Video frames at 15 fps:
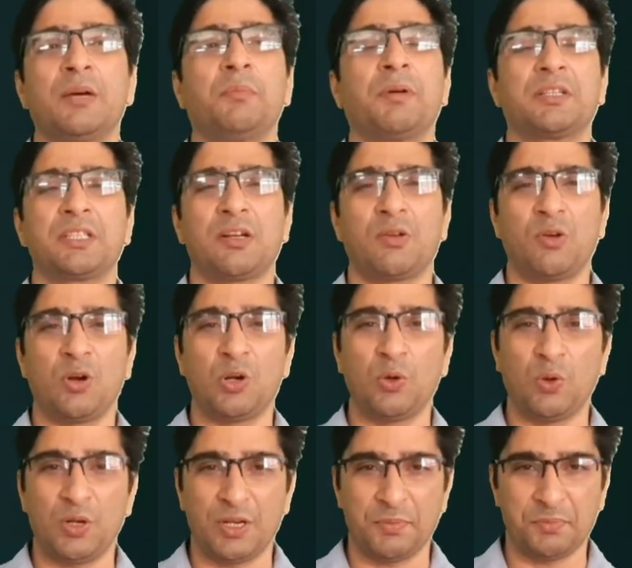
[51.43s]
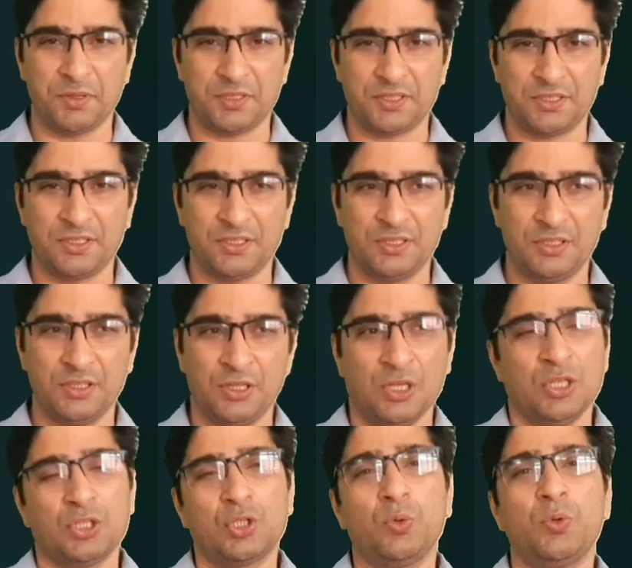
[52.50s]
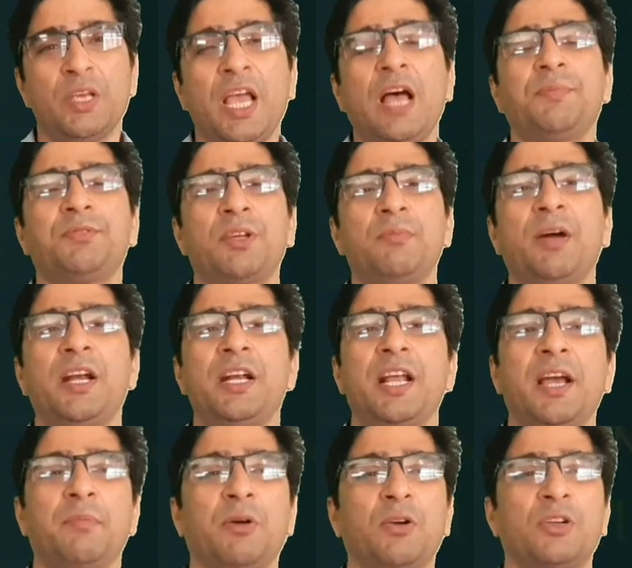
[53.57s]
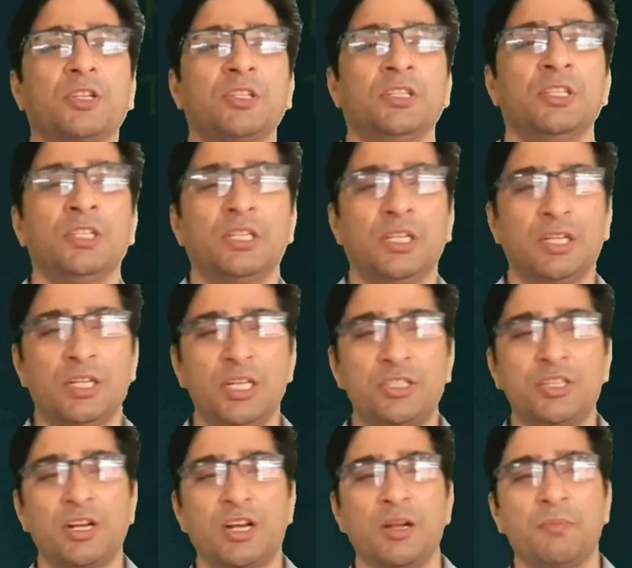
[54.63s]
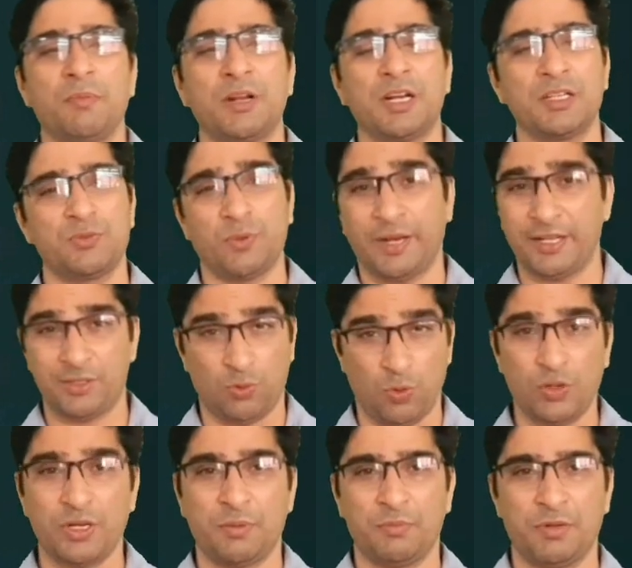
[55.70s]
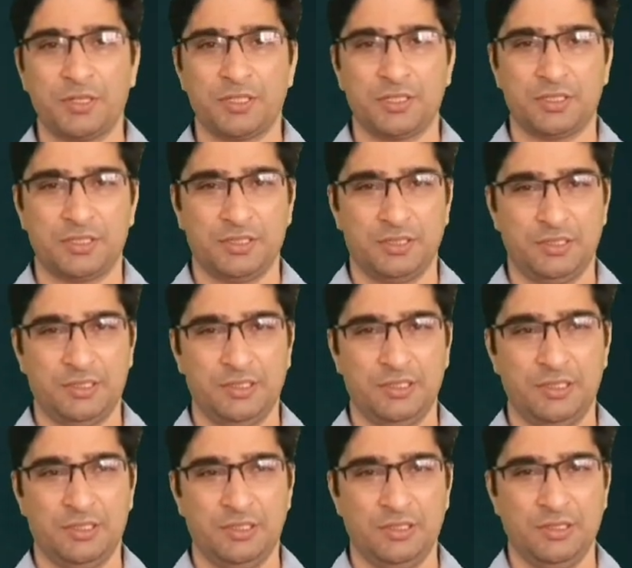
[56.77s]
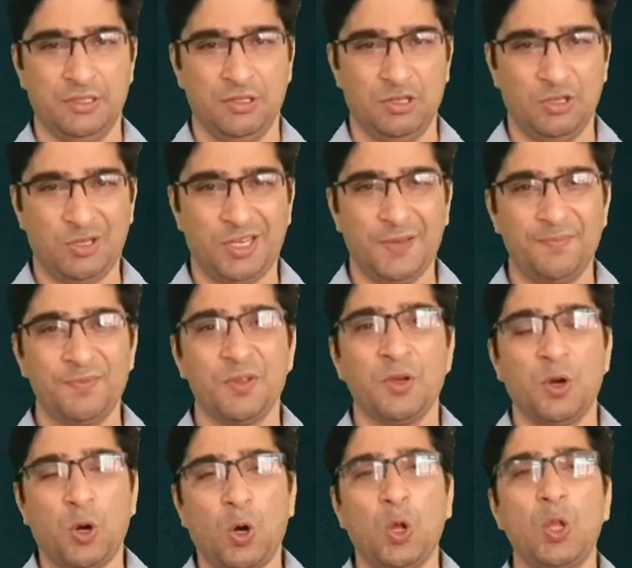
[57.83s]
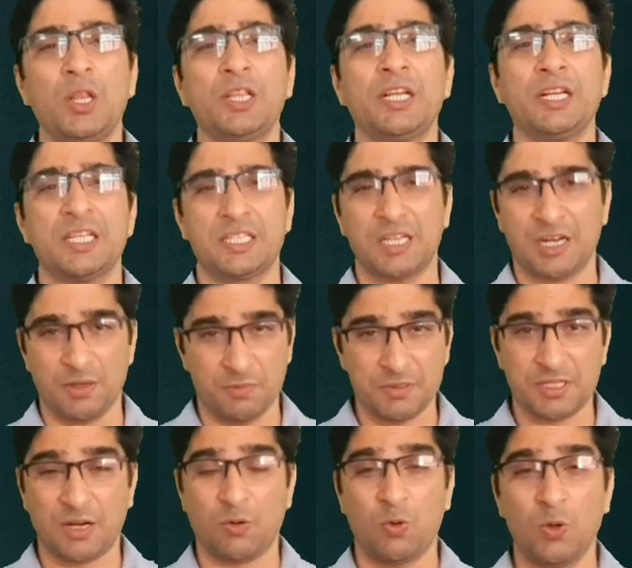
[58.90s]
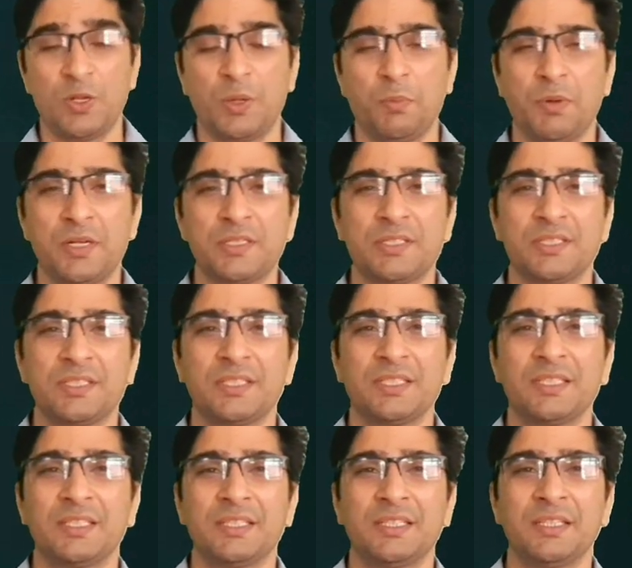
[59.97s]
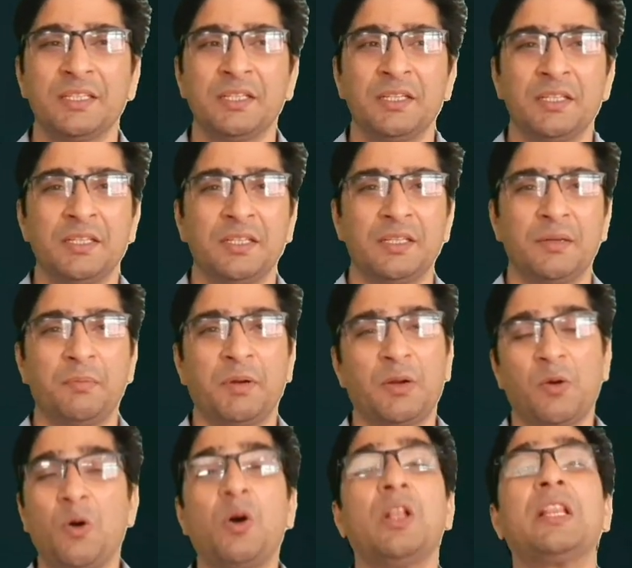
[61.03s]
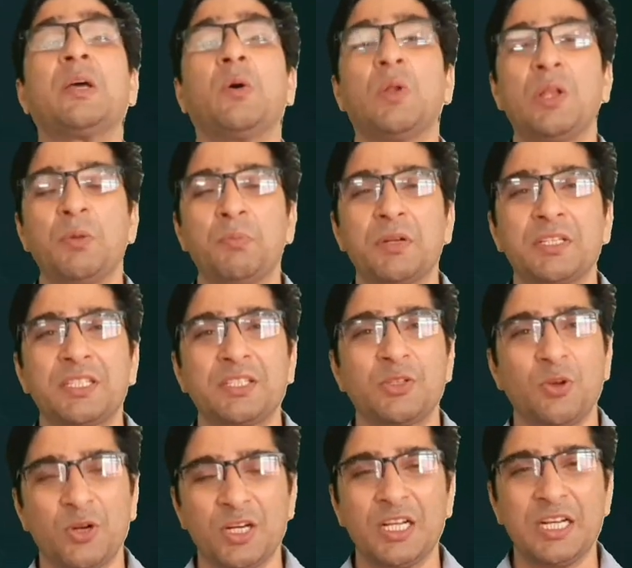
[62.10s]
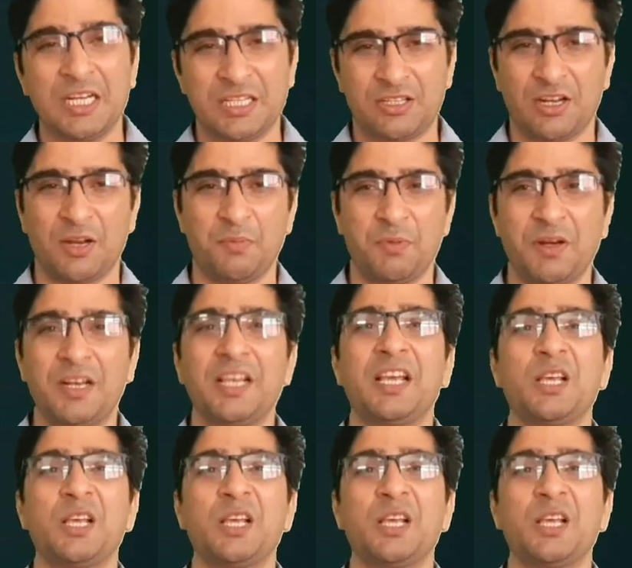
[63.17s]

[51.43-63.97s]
numbers are called whole numbers. So we have some idea about a natural number as well as whole numbers. Okay, all the natural numbers are whole numbers. But all the whole numbers is not natural number,